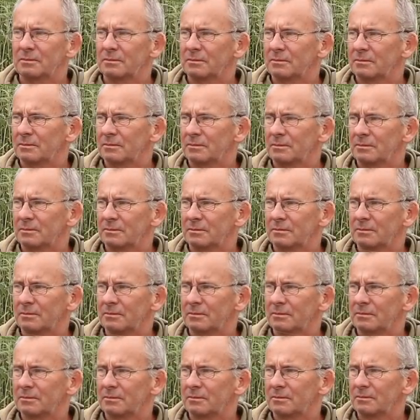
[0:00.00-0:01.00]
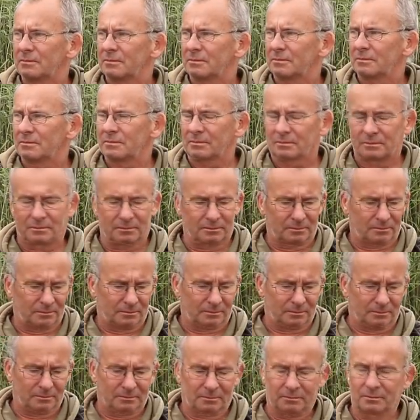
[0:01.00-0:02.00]

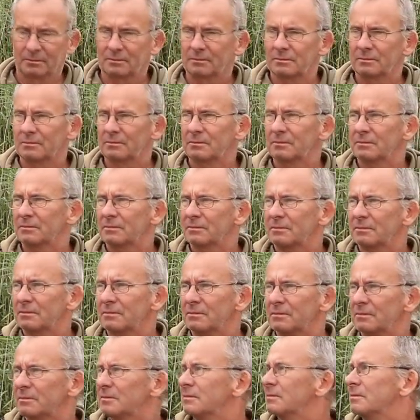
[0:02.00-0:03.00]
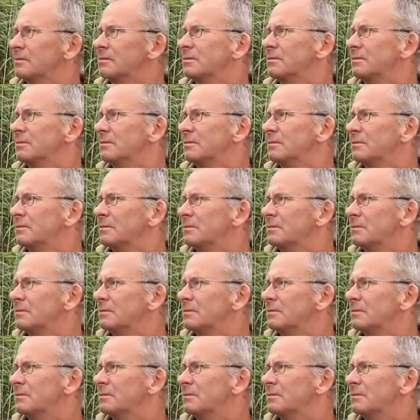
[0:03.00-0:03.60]
(not speaking)